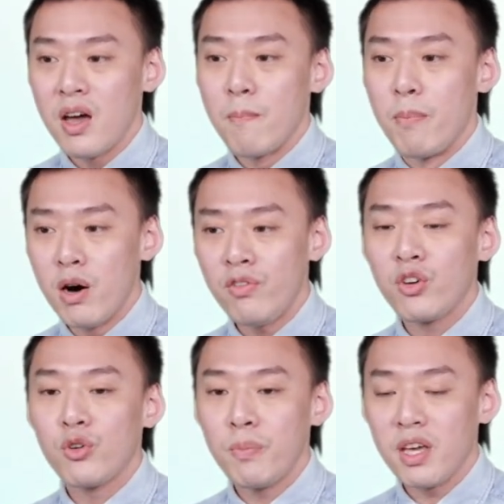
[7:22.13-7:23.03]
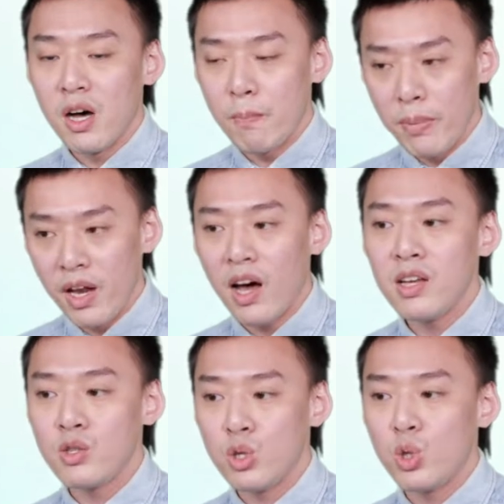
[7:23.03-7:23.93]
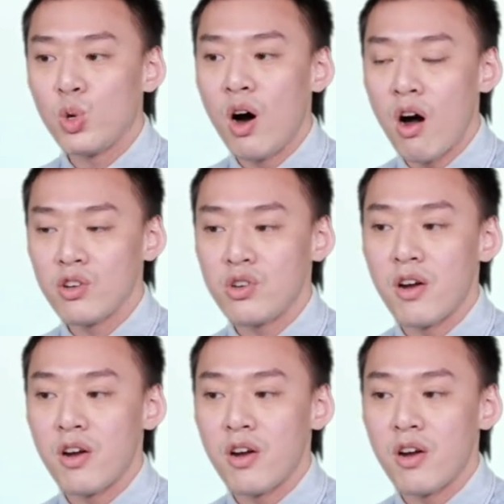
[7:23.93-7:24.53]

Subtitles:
Both could be applied to harsh